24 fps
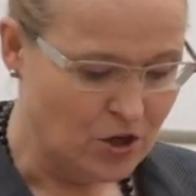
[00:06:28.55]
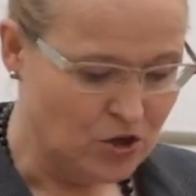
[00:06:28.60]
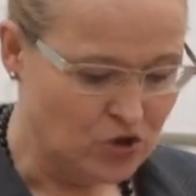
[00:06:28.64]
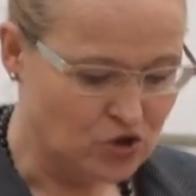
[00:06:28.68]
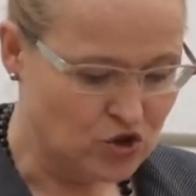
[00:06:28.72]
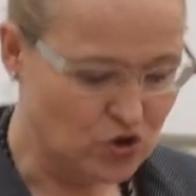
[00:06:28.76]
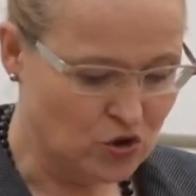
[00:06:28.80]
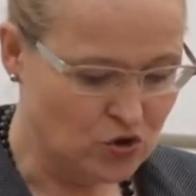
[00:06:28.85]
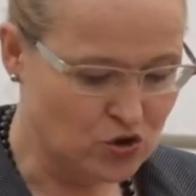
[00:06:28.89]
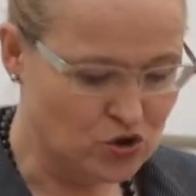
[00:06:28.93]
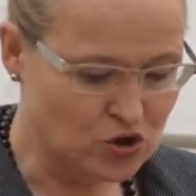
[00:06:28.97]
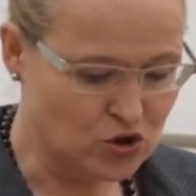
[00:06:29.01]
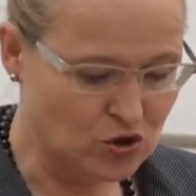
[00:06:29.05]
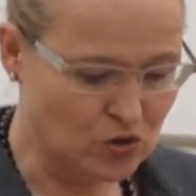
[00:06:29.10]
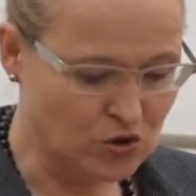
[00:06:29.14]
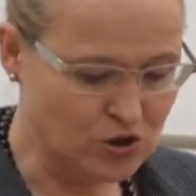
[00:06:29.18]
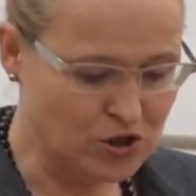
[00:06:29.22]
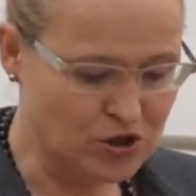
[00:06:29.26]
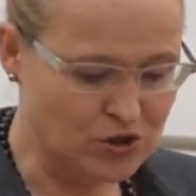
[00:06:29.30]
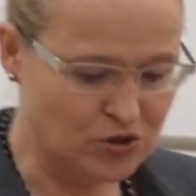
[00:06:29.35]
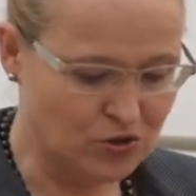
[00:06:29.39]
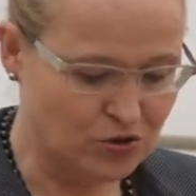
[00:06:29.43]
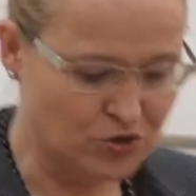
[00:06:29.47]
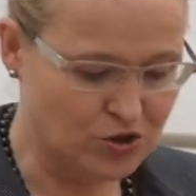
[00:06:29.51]
Jo
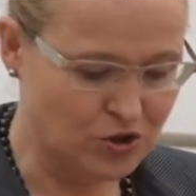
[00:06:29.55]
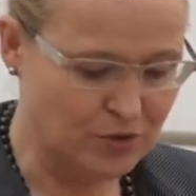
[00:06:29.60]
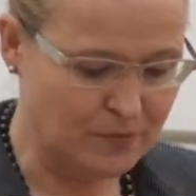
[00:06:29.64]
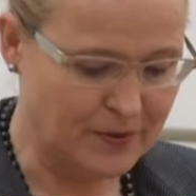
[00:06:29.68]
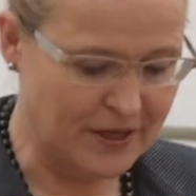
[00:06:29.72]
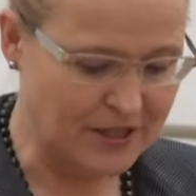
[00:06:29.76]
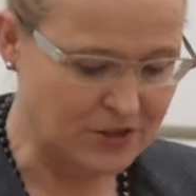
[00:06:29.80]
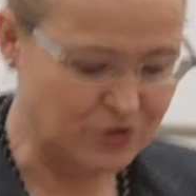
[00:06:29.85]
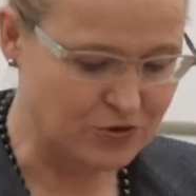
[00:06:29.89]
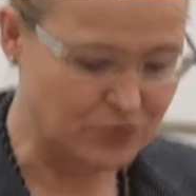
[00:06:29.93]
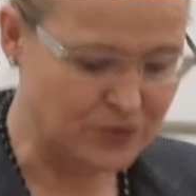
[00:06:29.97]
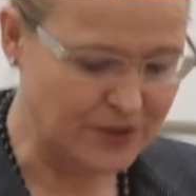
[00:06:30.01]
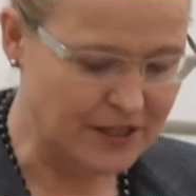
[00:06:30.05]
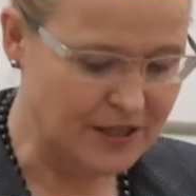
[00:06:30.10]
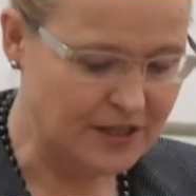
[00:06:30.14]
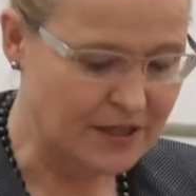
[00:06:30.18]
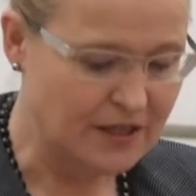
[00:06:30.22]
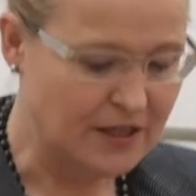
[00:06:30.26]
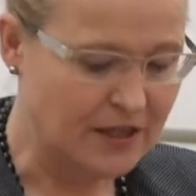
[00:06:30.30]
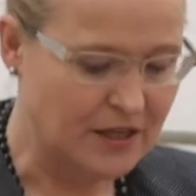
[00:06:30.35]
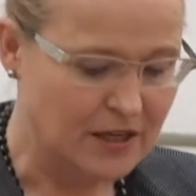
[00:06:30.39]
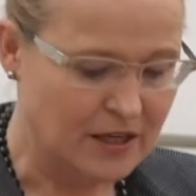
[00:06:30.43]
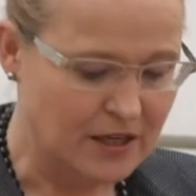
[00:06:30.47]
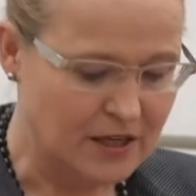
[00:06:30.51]
Sol's documentary
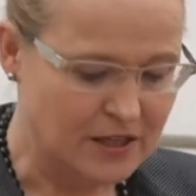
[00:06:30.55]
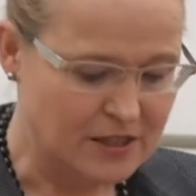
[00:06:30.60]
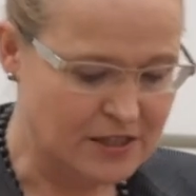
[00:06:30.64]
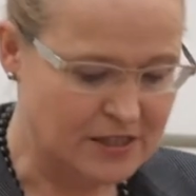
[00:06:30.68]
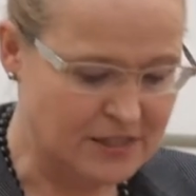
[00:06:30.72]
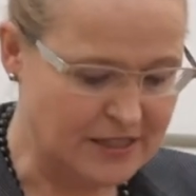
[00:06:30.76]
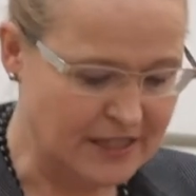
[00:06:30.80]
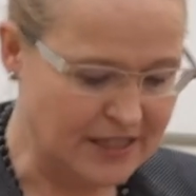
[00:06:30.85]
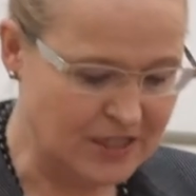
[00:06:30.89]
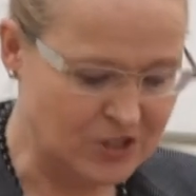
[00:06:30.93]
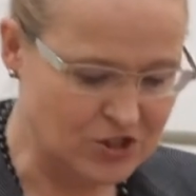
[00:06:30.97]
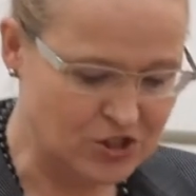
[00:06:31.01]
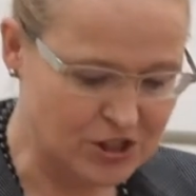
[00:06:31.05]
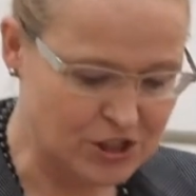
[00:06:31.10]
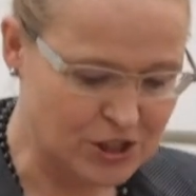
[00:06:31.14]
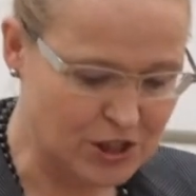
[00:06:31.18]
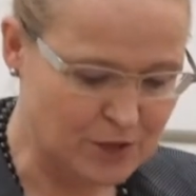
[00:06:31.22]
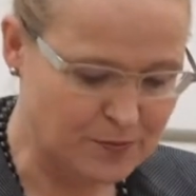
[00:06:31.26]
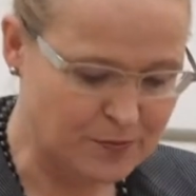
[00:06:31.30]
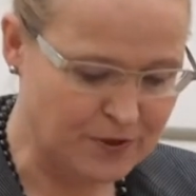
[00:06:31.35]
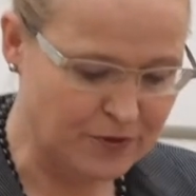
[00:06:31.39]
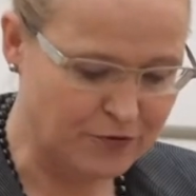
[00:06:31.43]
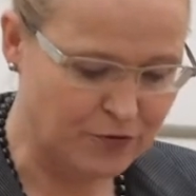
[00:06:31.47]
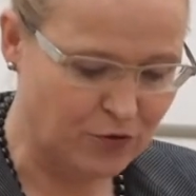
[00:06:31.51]
stages
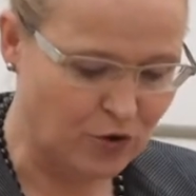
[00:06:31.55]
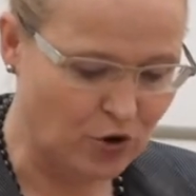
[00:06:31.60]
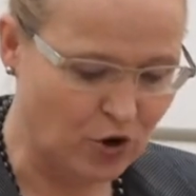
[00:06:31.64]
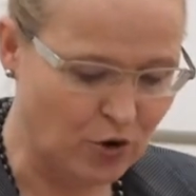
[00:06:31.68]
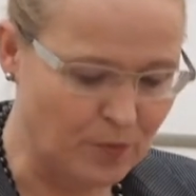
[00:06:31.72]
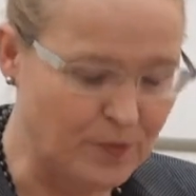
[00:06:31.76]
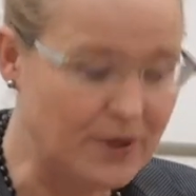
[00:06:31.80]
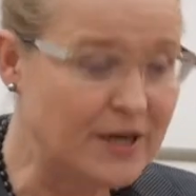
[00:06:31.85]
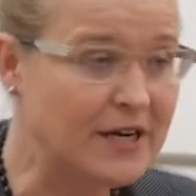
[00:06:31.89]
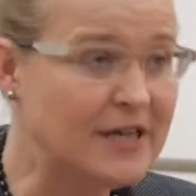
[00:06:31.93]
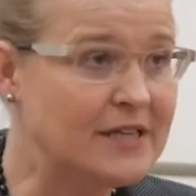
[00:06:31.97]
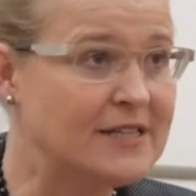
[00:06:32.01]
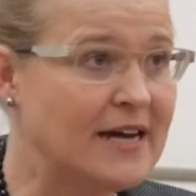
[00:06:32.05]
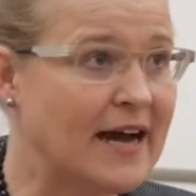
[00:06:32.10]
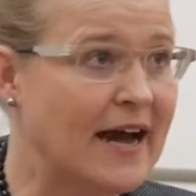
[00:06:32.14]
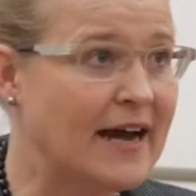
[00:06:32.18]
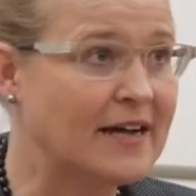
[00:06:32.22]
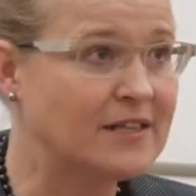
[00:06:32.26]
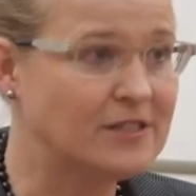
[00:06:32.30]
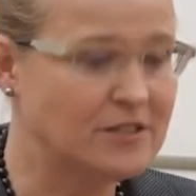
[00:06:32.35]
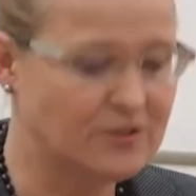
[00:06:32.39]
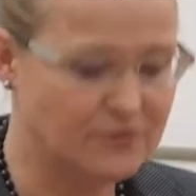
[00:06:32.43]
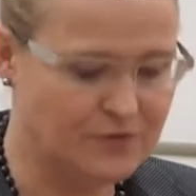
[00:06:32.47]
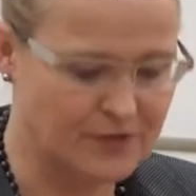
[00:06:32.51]
performer and
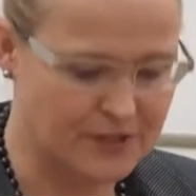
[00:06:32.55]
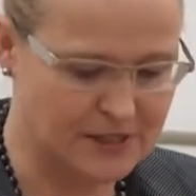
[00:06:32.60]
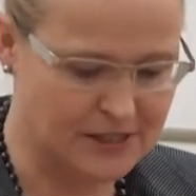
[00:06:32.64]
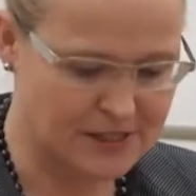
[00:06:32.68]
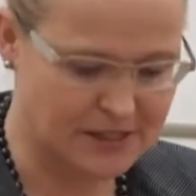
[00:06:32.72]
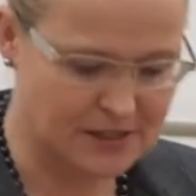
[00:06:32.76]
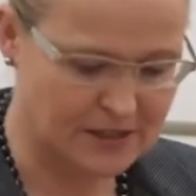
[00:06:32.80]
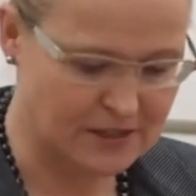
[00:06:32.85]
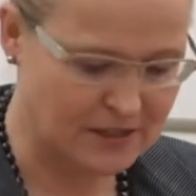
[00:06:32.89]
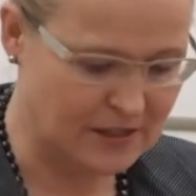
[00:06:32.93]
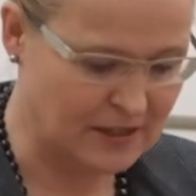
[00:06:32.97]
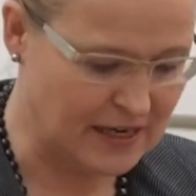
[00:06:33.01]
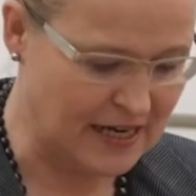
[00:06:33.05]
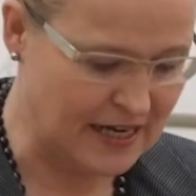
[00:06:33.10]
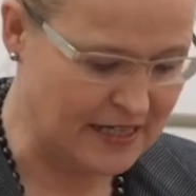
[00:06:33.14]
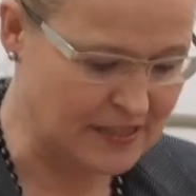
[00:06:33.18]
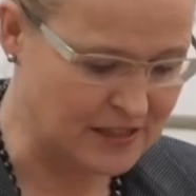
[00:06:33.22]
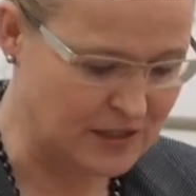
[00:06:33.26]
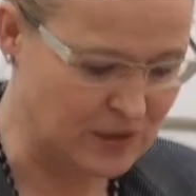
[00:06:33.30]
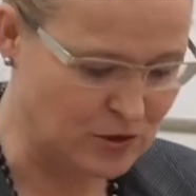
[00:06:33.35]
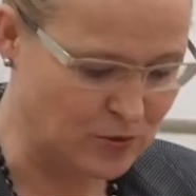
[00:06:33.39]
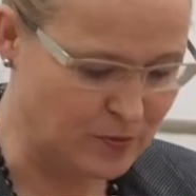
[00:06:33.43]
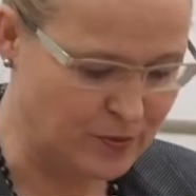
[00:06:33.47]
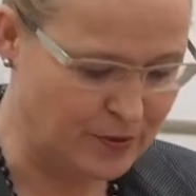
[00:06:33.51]
activist
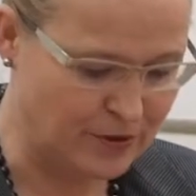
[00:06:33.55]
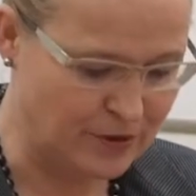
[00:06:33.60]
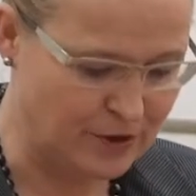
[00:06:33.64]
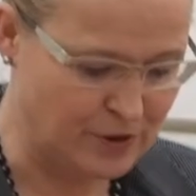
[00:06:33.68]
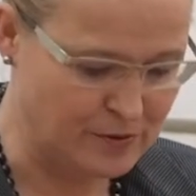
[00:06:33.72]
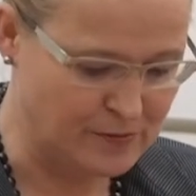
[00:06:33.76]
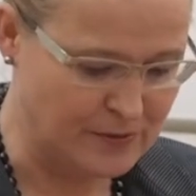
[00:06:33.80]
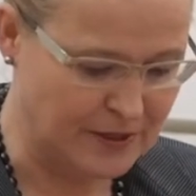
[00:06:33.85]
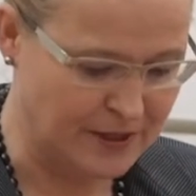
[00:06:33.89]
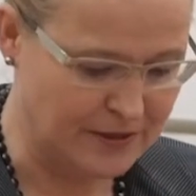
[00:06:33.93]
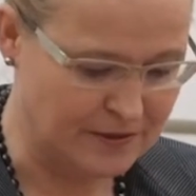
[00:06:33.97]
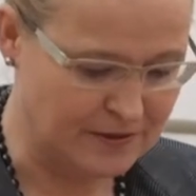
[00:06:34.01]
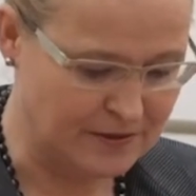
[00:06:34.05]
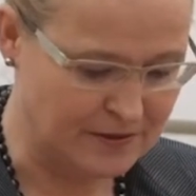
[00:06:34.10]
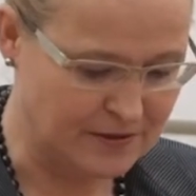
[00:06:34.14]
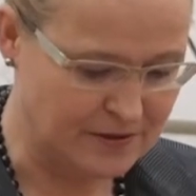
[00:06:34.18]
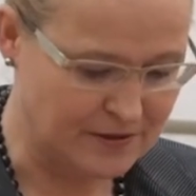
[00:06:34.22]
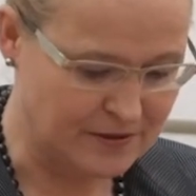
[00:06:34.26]
Lazlo Pearlman.